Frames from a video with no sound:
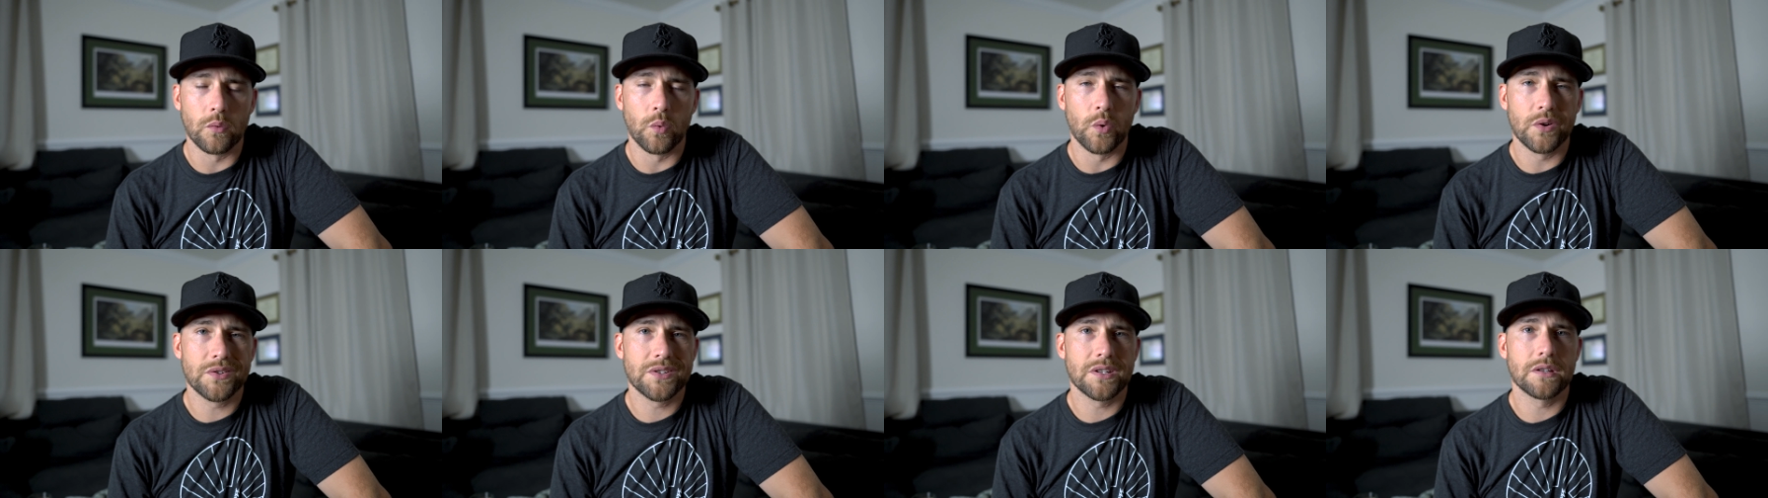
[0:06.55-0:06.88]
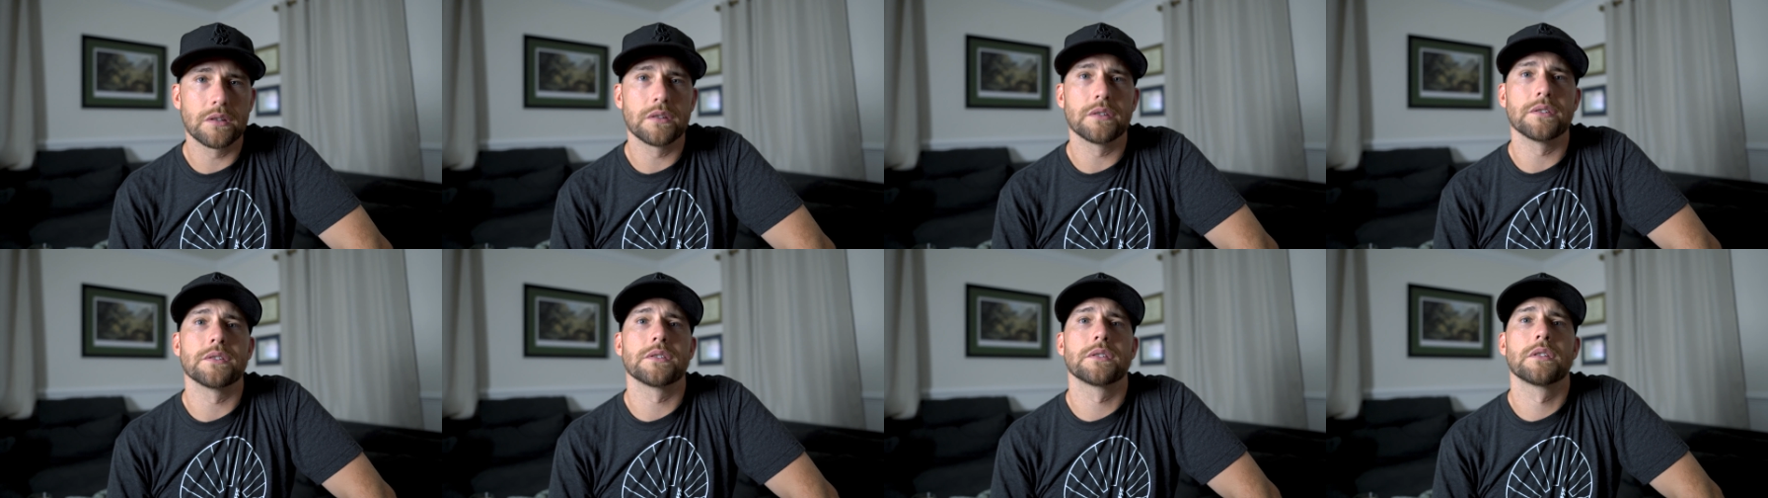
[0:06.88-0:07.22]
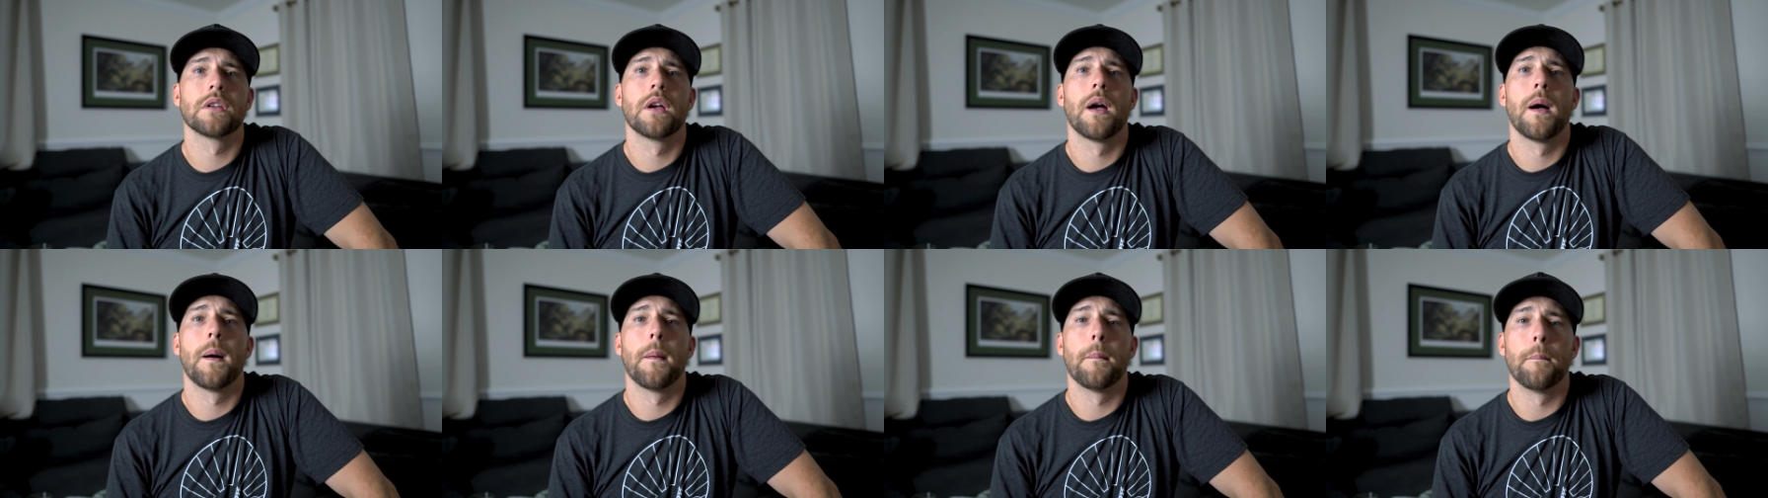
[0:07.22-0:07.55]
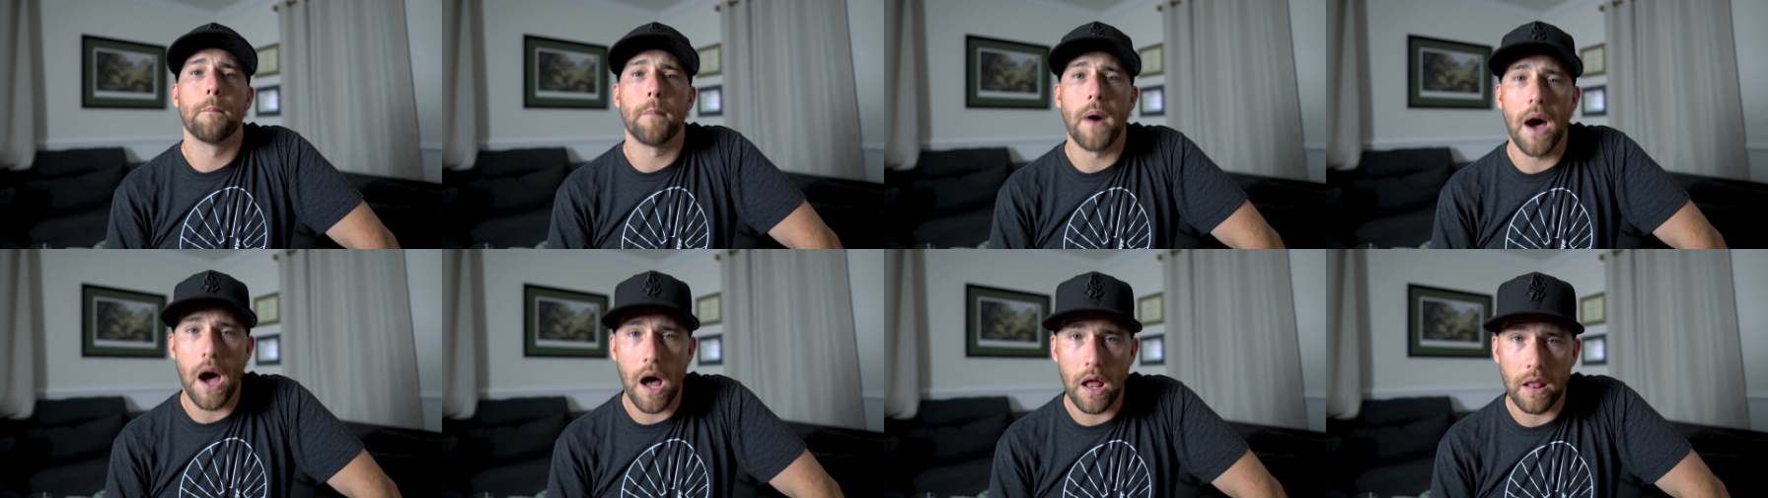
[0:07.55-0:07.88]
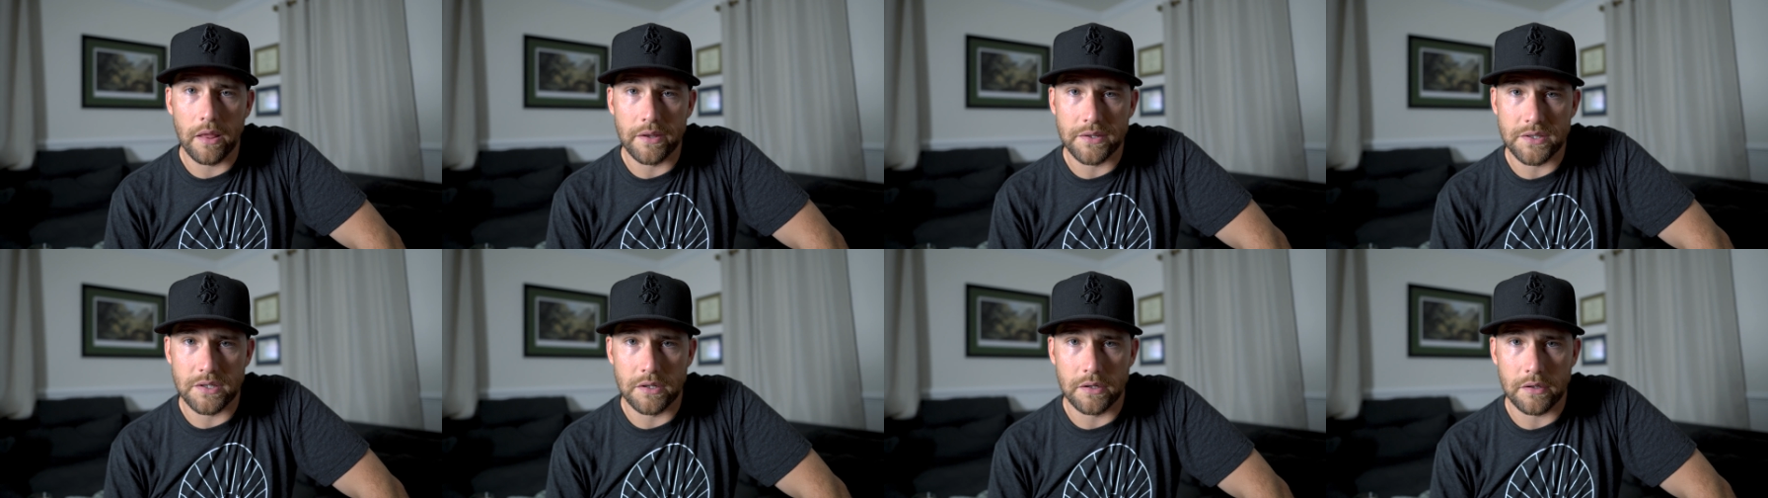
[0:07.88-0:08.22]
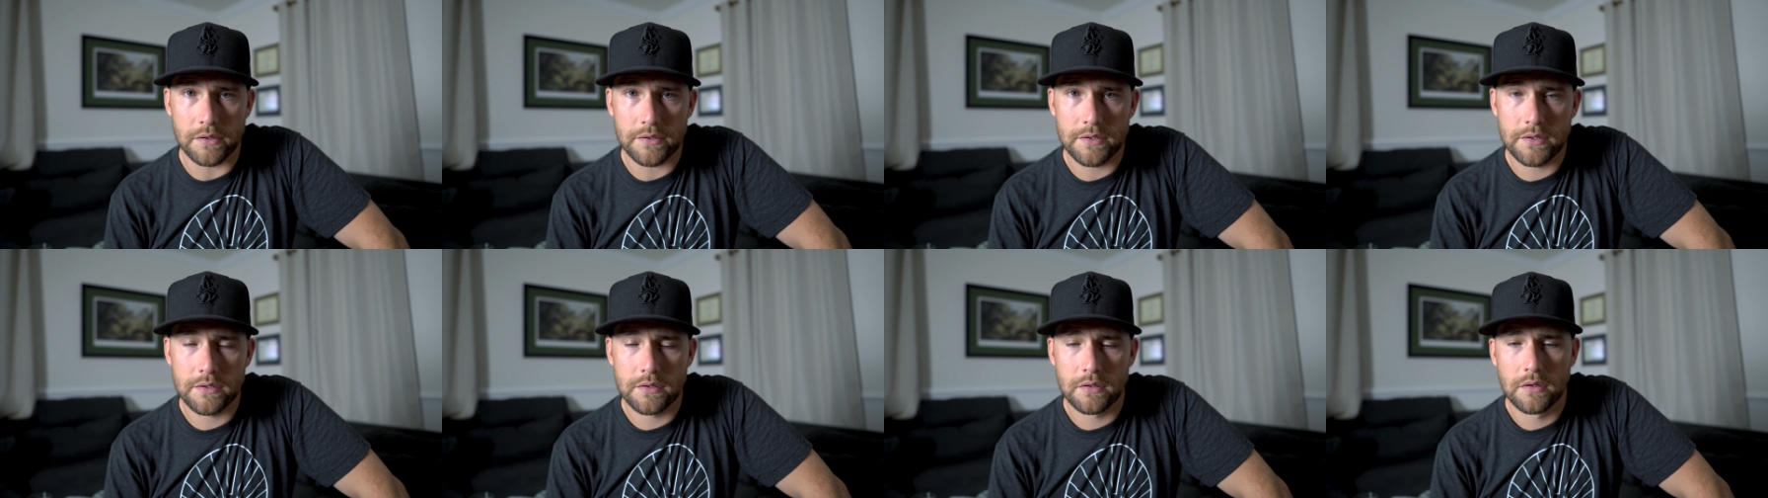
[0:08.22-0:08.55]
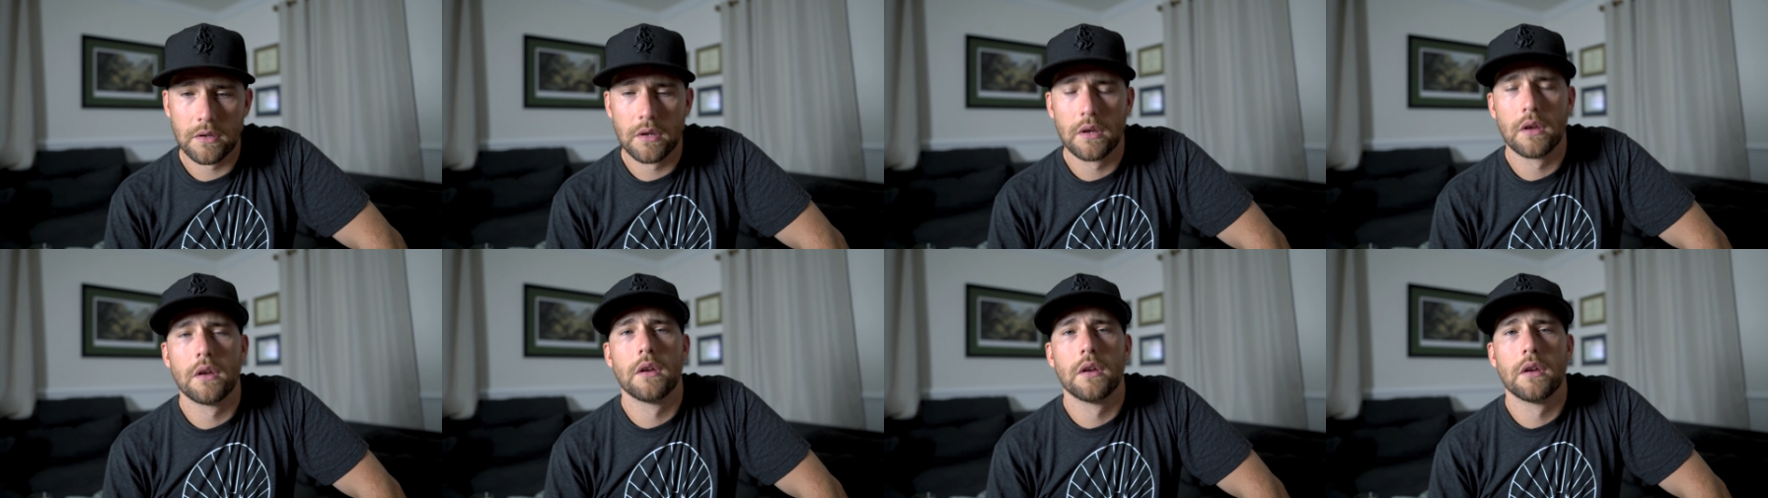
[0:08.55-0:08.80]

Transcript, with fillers: which is politics.